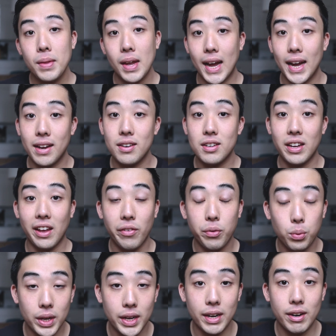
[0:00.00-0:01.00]
And
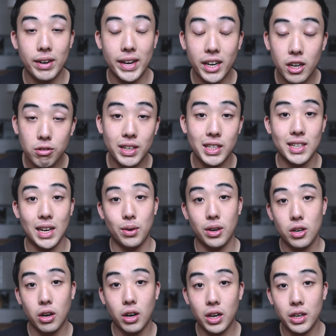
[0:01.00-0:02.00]
if we increase our
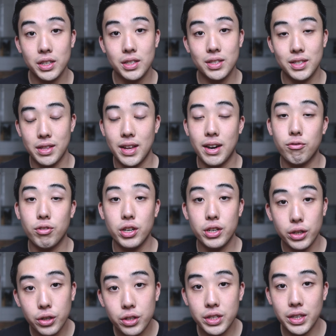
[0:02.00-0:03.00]
costs, and that
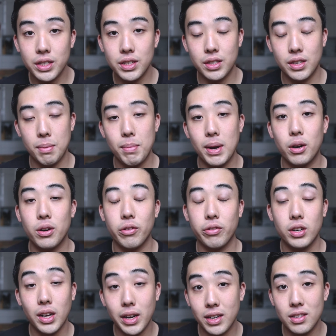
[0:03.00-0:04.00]
reduces the amount
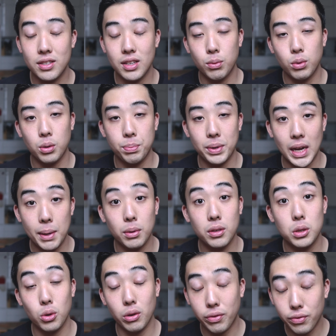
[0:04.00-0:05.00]
of clients that will be
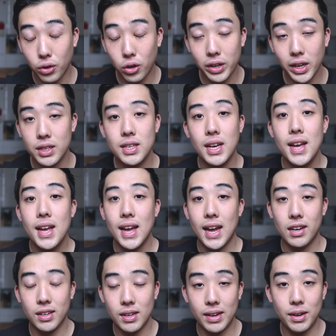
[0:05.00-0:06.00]
able to afford us,
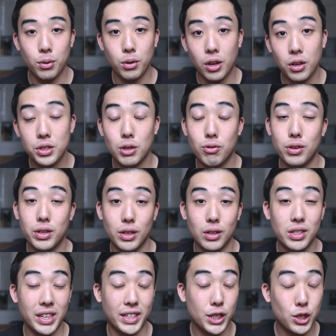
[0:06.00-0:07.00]
and it will also
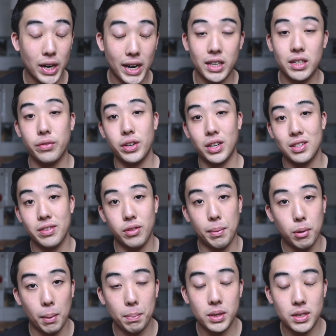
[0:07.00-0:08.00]
reduce the attractiveness of the
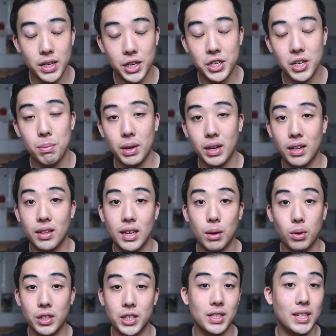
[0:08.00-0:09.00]
proposition, meaning
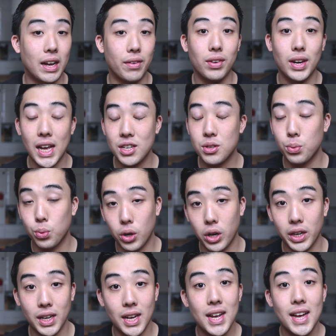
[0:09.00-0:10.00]
that we'll just have less
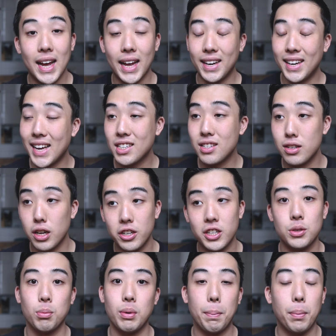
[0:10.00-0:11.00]
work and less
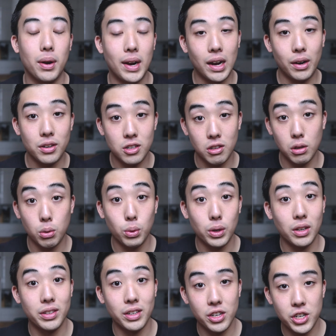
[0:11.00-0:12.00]
nudges will be put out into the
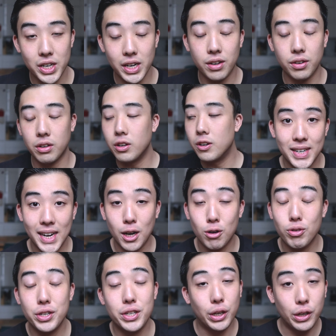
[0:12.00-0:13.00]
world in general. Now,
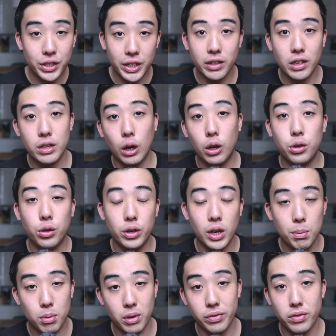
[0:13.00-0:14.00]
reducing the total
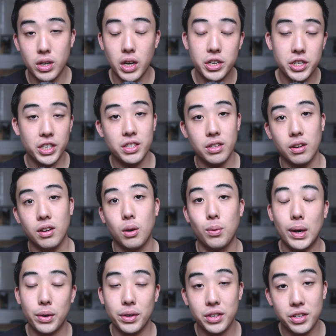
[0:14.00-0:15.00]
number of nudges that
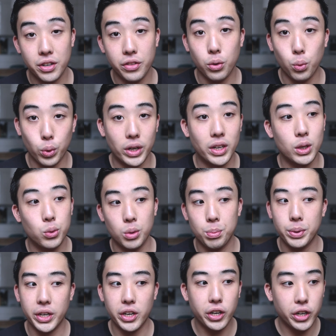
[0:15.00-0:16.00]
go out into the world
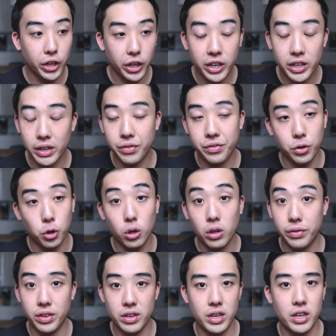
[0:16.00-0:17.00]
would be good if
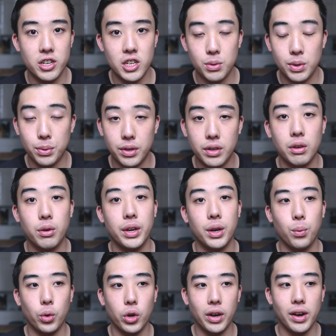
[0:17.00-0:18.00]
all of the nudges we were
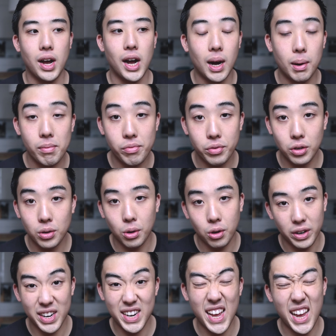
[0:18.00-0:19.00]
doing were harmful
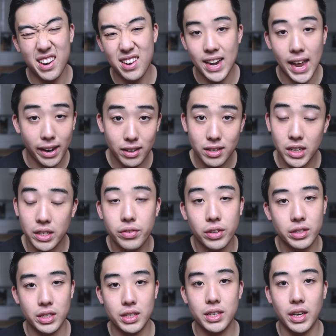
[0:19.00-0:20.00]
or net negative
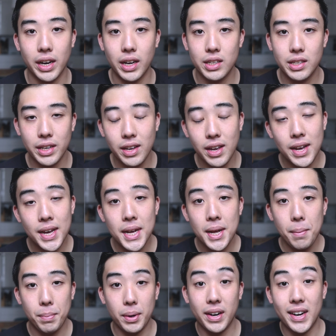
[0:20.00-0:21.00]
on society.
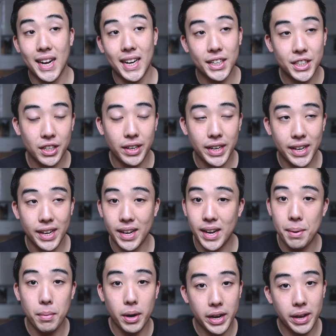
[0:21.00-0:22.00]
But actually,
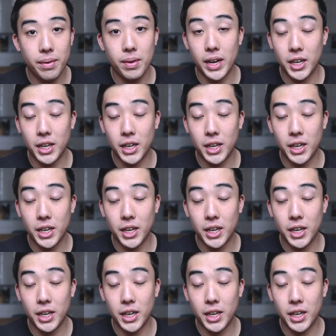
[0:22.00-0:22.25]
in my